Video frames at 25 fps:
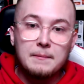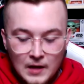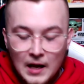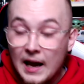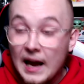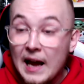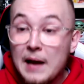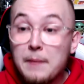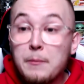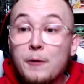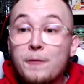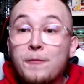
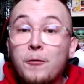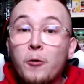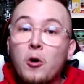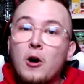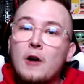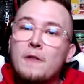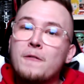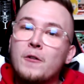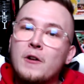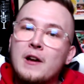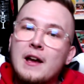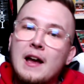And before I
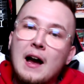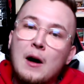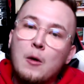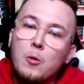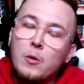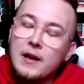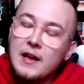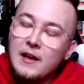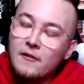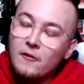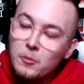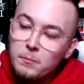forget, I want to
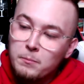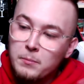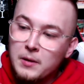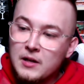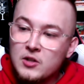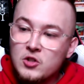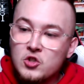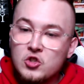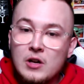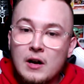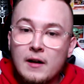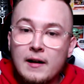give a big
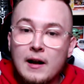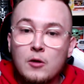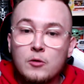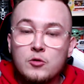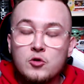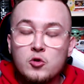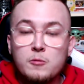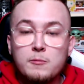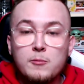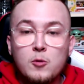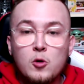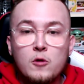shout out to
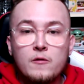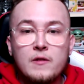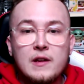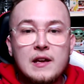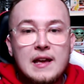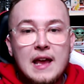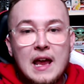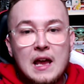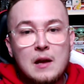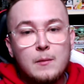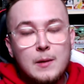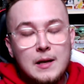Movie
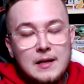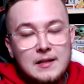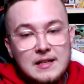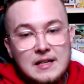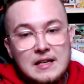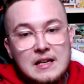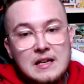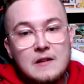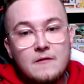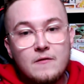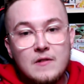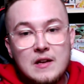Gaming
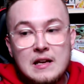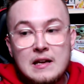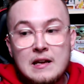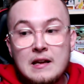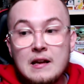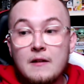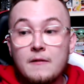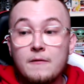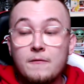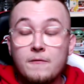TV.